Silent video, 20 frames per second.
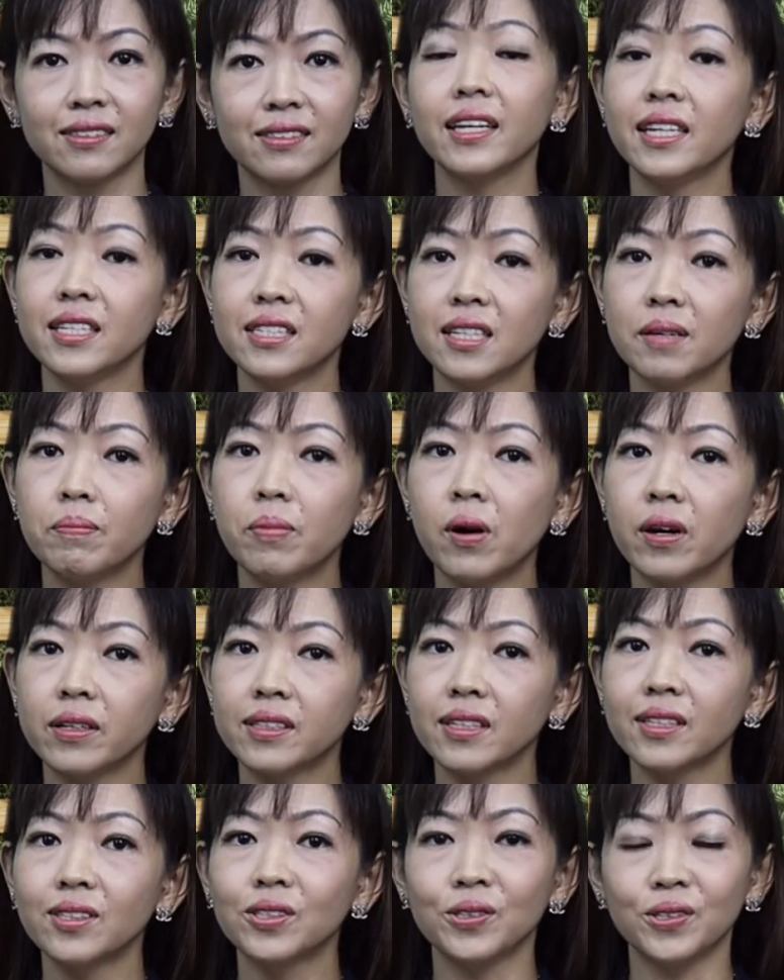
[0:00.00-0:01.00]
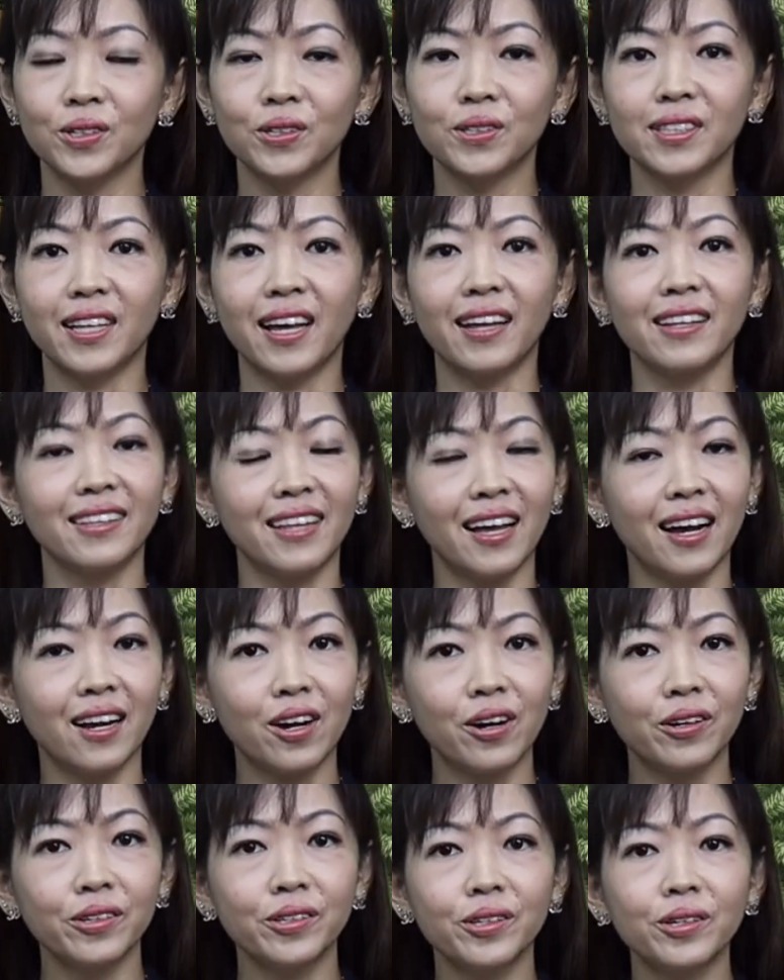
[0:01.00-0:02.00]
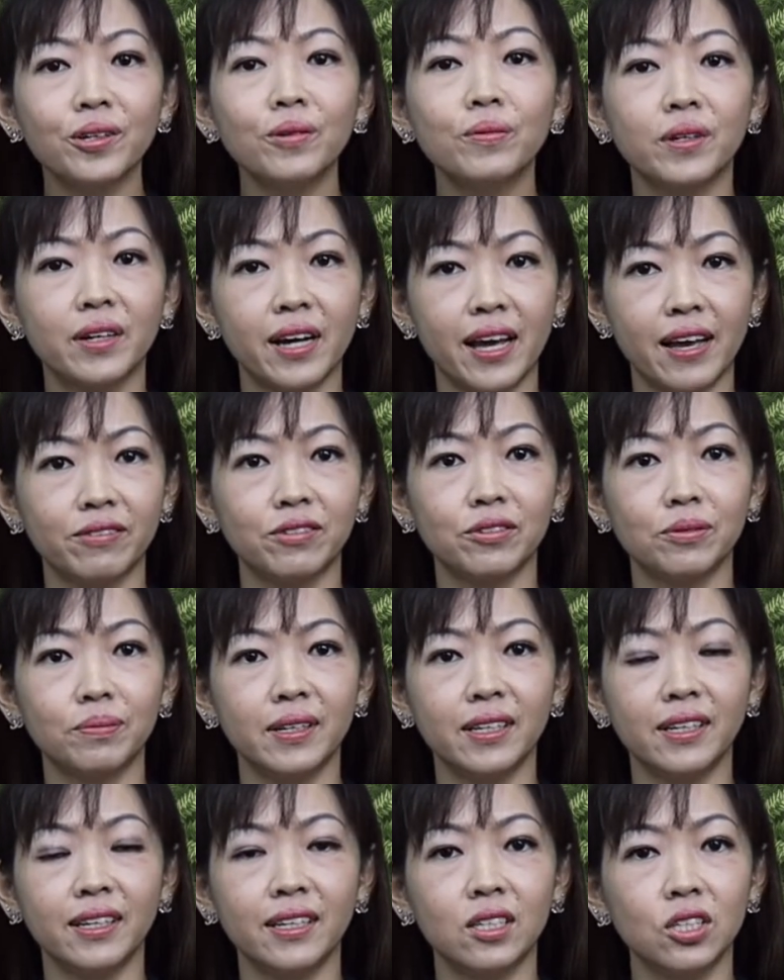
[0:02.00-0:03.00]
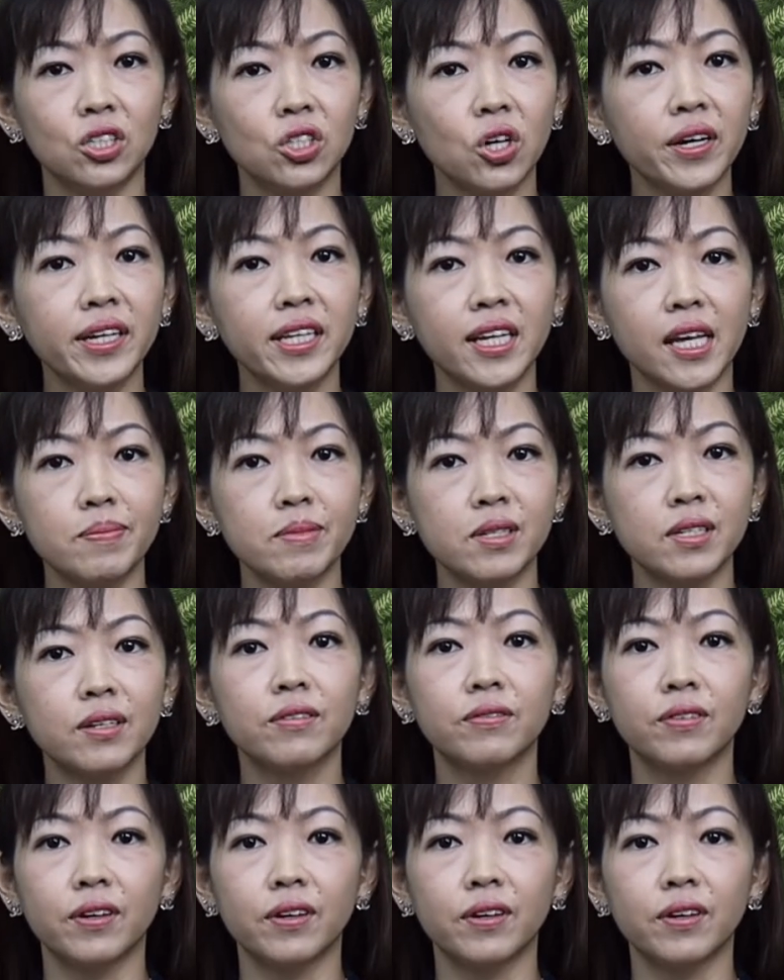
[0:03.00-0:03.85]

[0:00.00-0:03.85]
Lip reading: It is important to note that their condo will have to be in joint names